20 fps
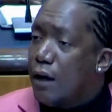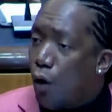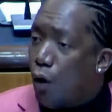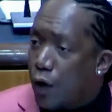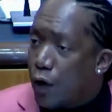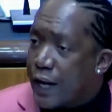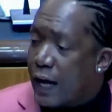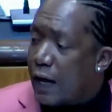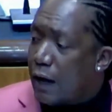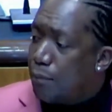
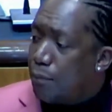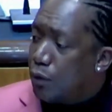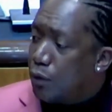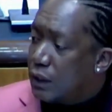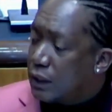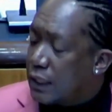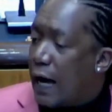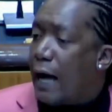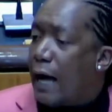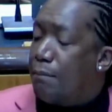Honorable
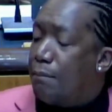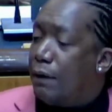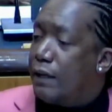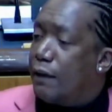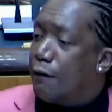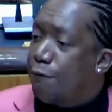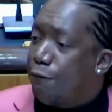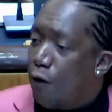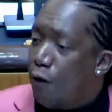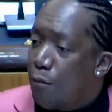Gaba,
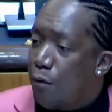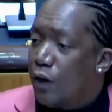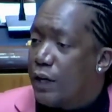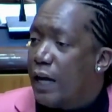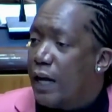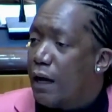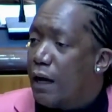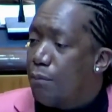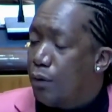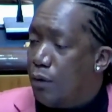the former
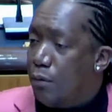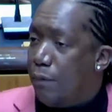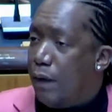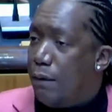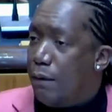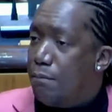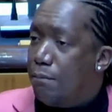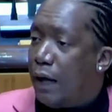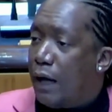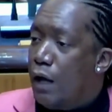honorable
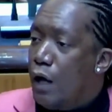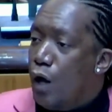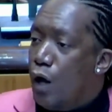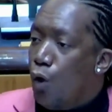member,